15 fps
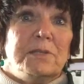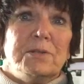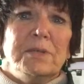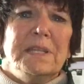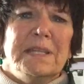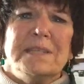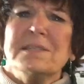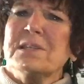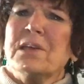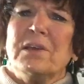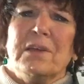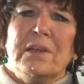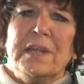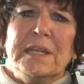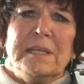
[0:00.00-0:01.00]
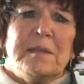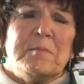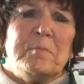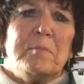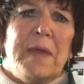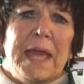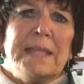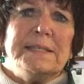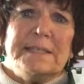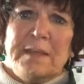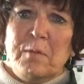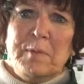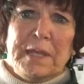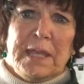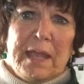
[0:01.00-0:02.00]
During this current
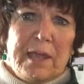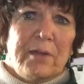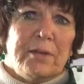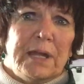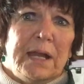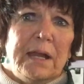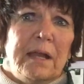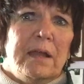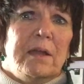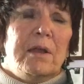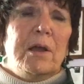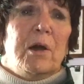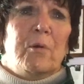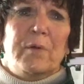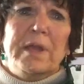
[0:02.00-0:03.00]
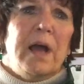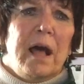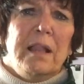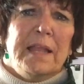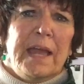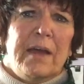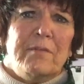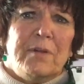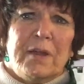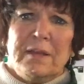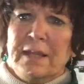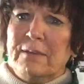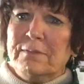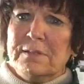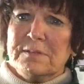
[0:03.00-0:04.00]
pandemic era, we all have our
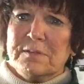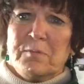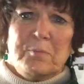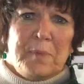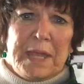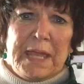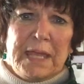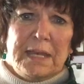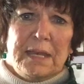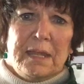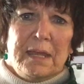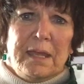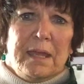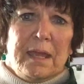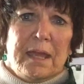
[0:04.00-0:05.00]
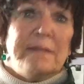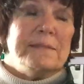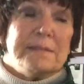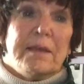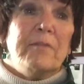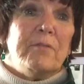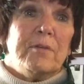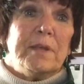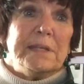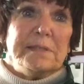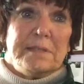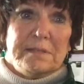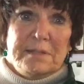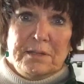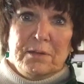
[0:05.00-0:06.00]
levels of pain and suffering
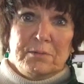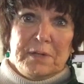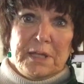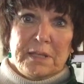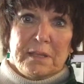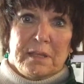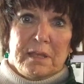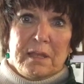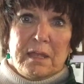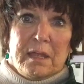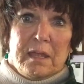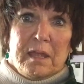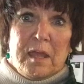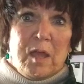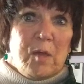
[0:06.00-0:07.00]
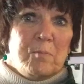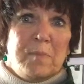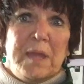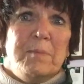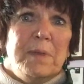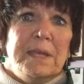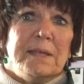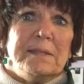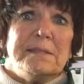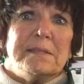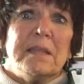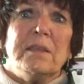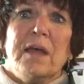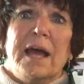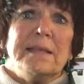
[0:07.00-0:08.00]
to deal with. Maybe it's
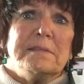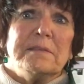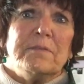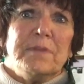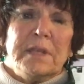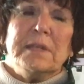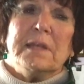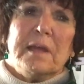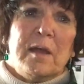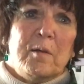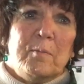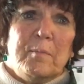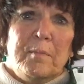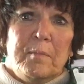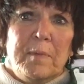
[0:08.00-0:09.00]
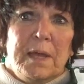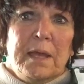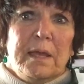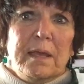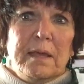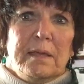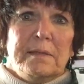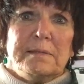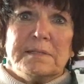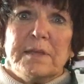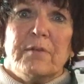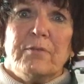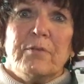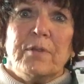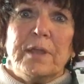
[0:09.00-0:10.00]
the loss of income,
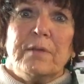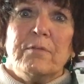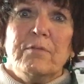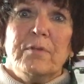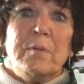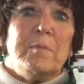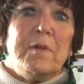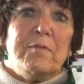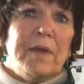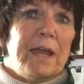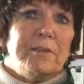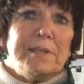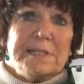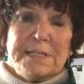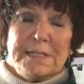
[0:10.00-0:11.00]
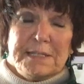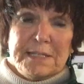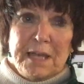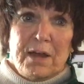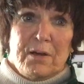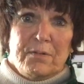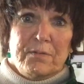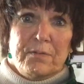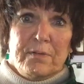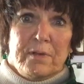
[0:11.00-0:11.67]
suffering from the virus itself,